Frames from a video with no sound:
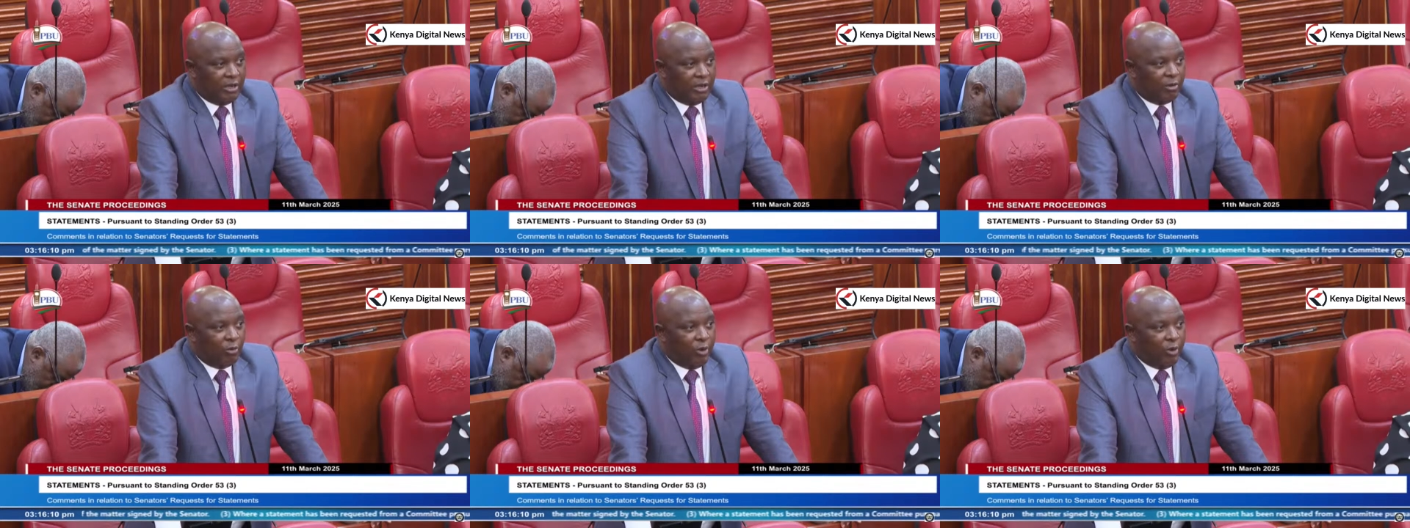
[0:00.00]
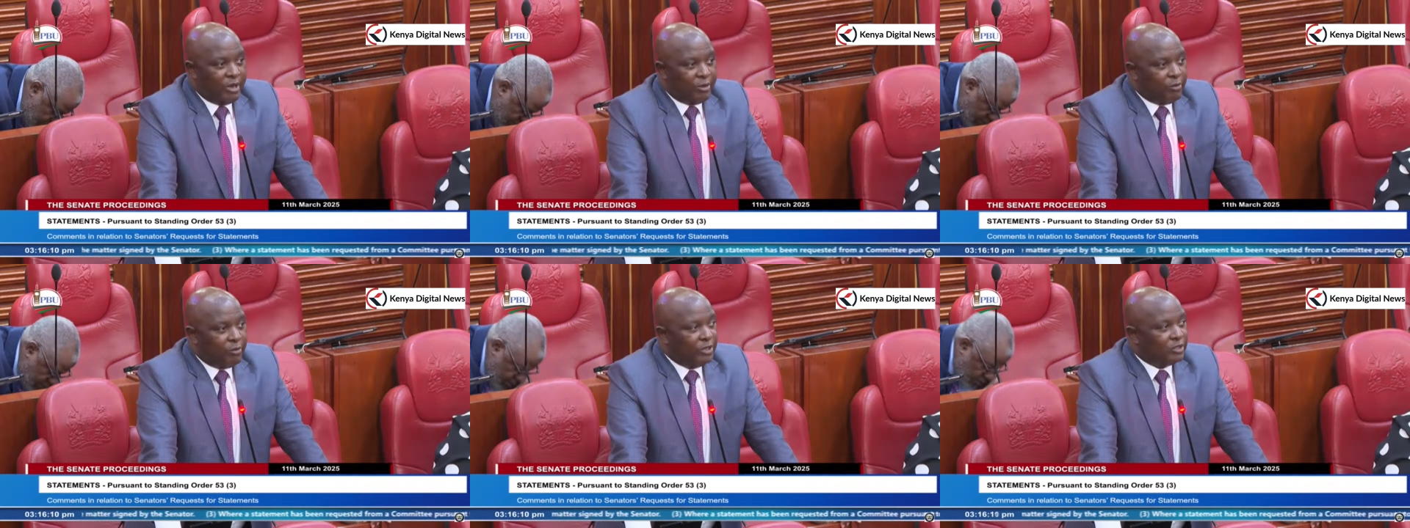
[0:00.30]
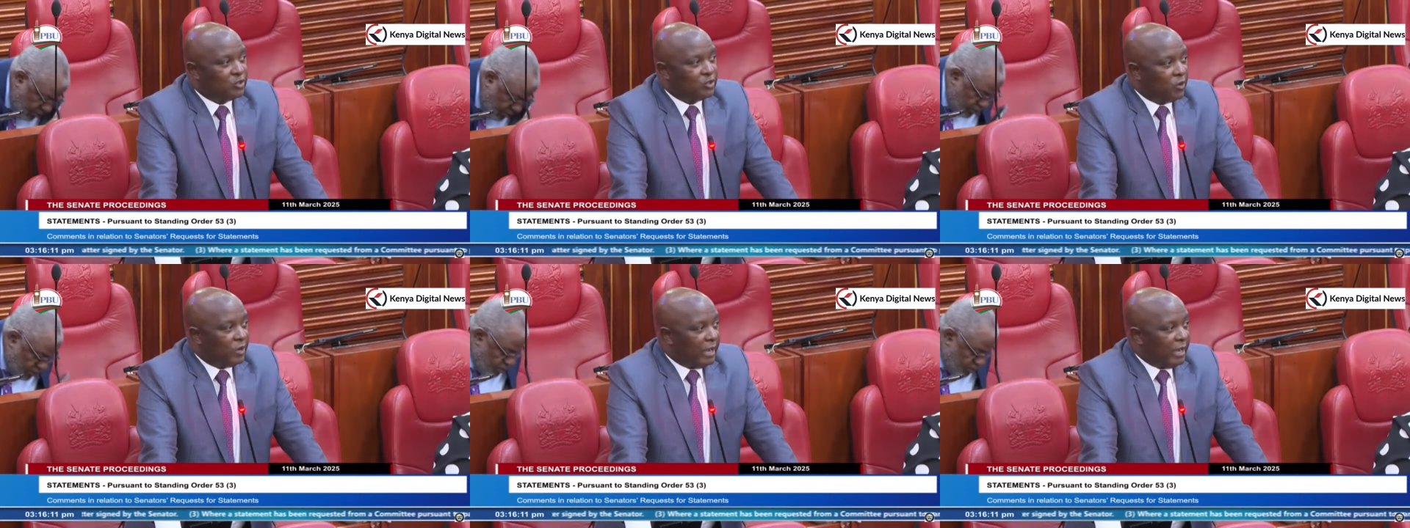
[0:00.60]
When we
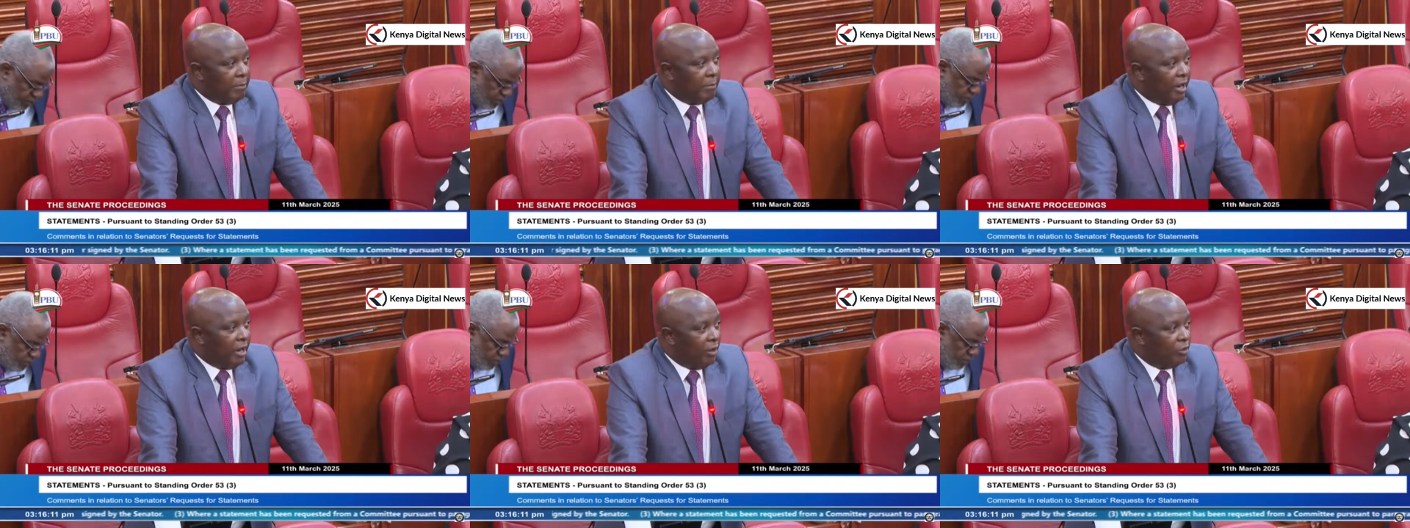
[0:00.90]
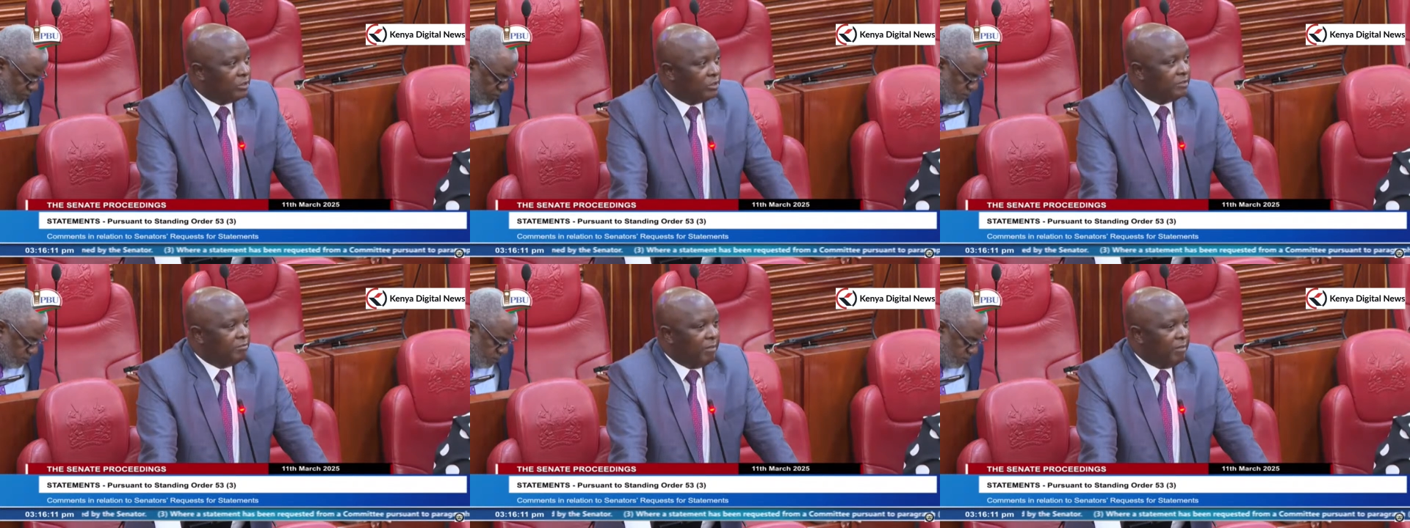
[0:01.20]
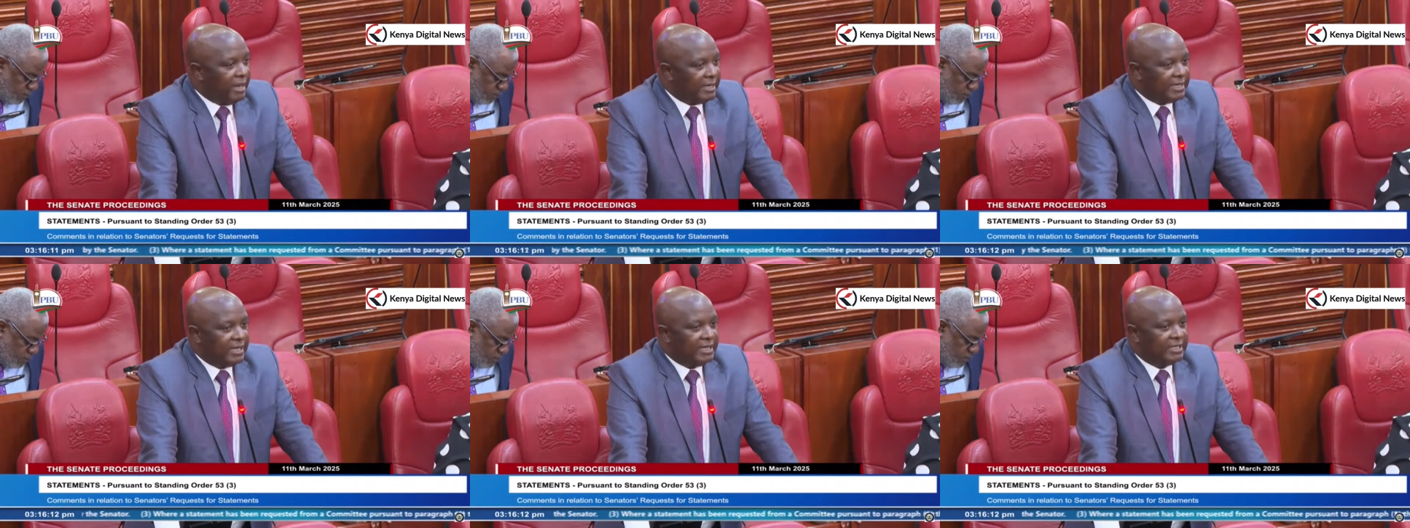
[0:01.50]
talk about
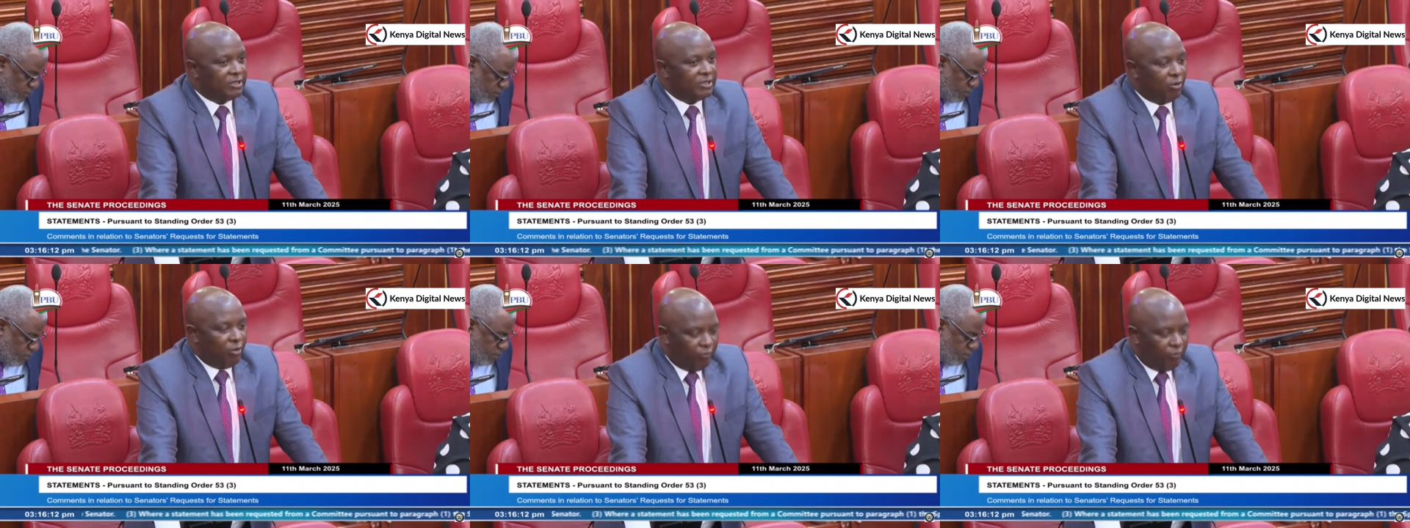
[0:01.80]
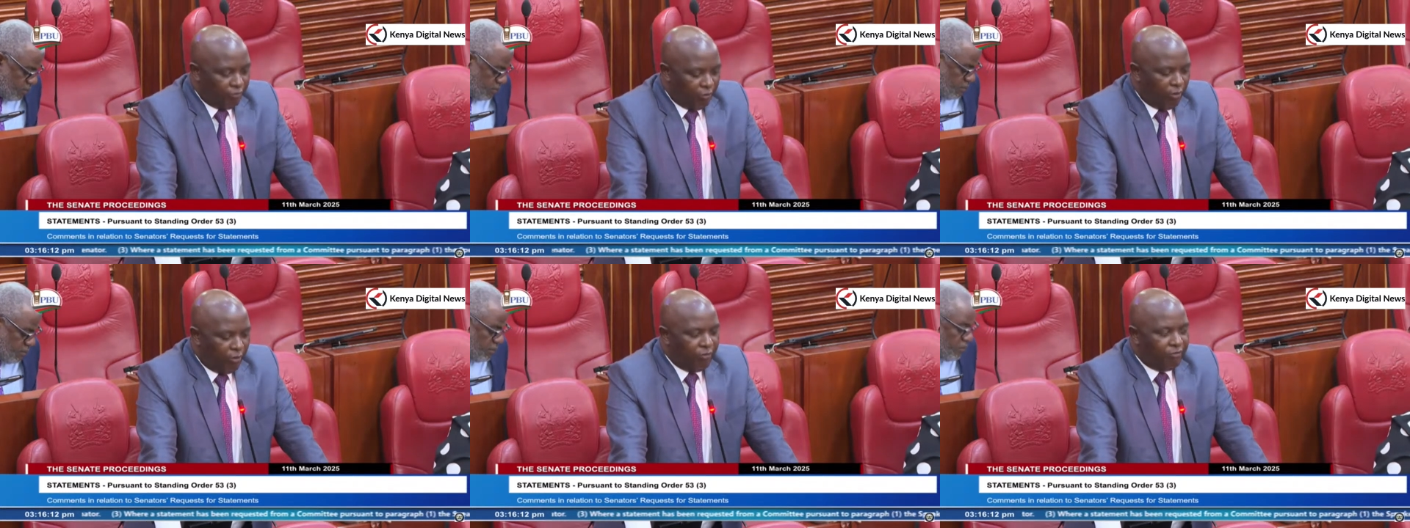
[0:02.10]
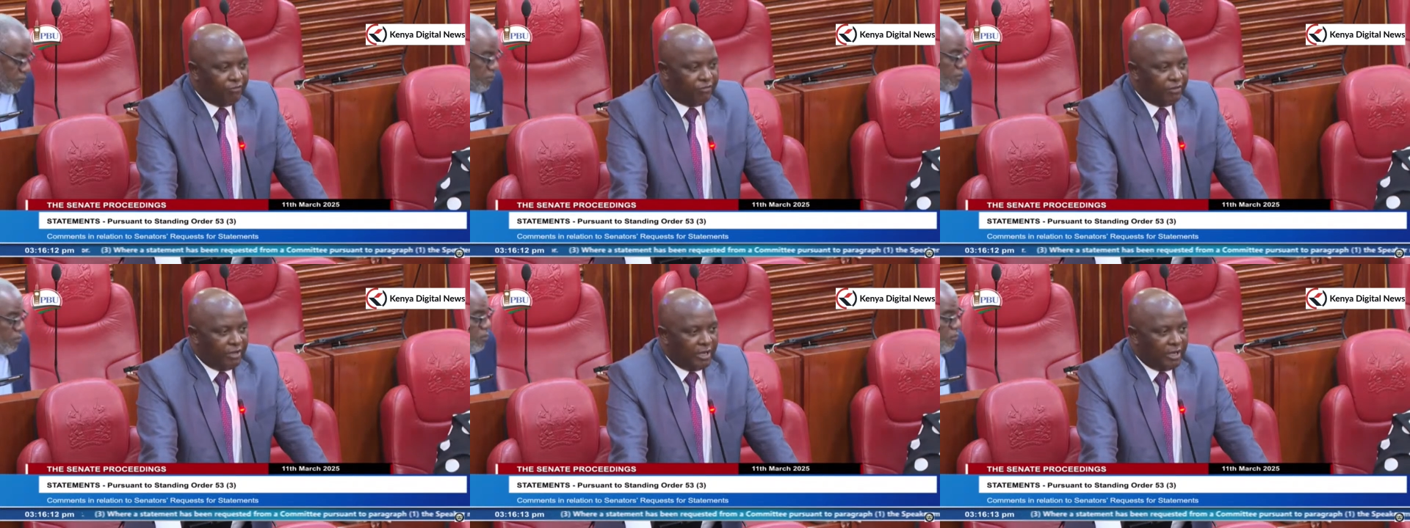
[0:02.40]
matters of
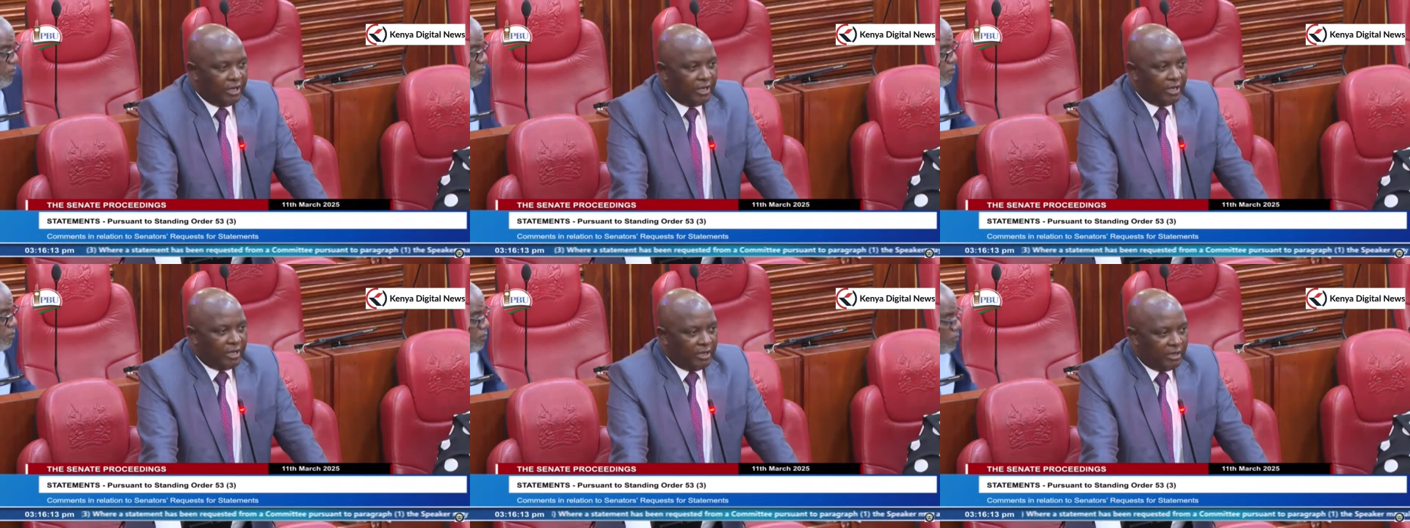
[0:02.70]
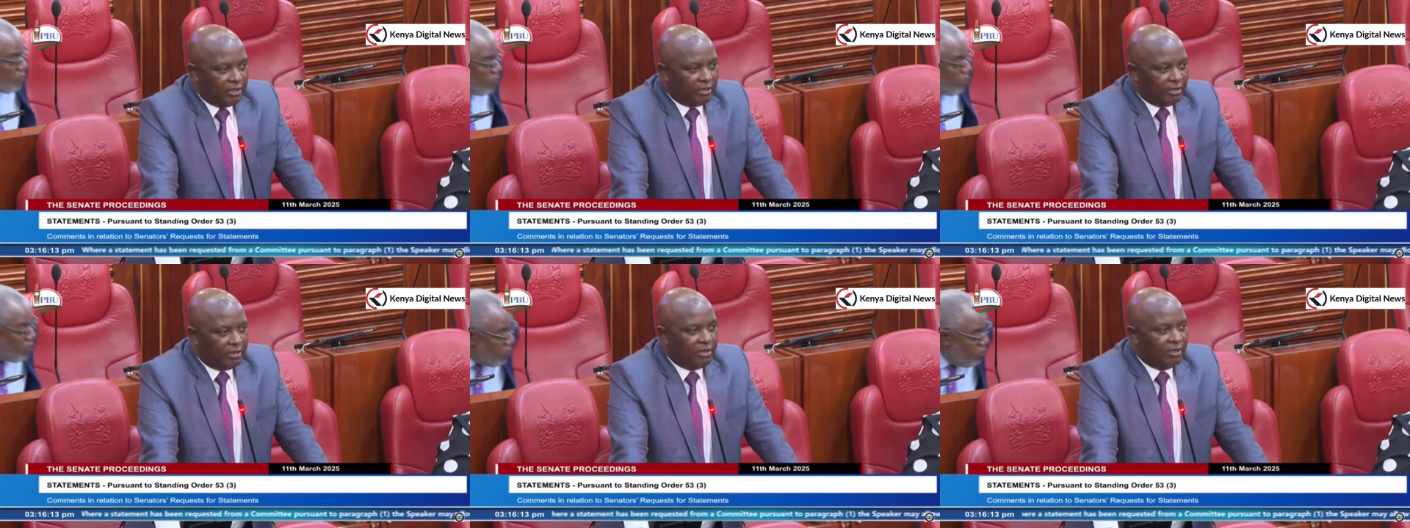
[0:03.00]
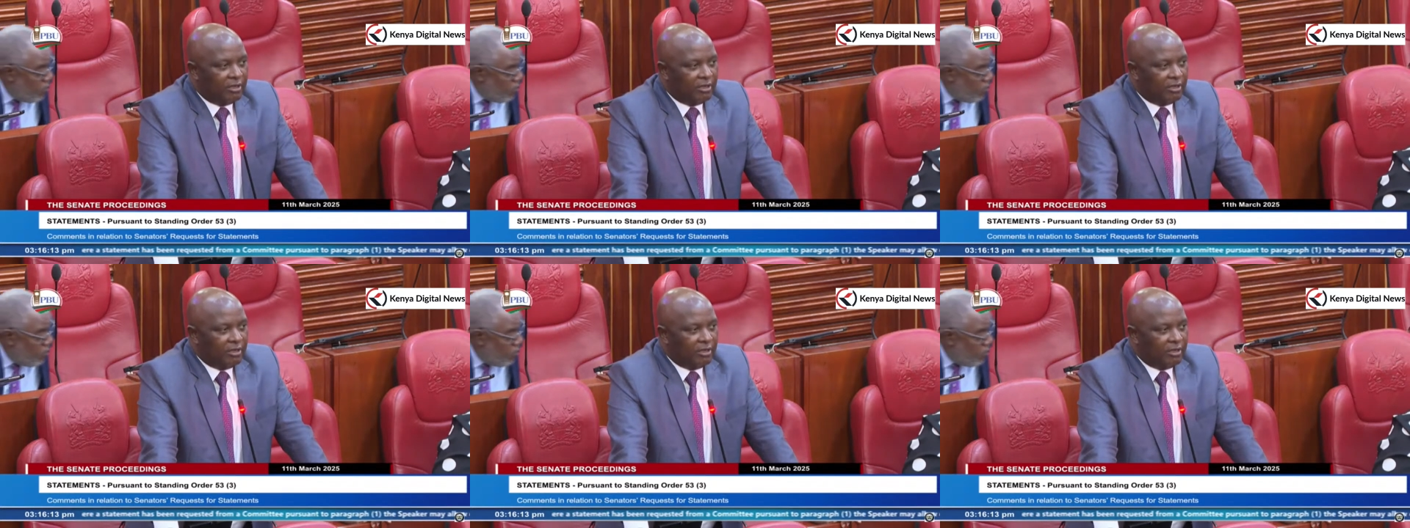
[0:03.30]
Office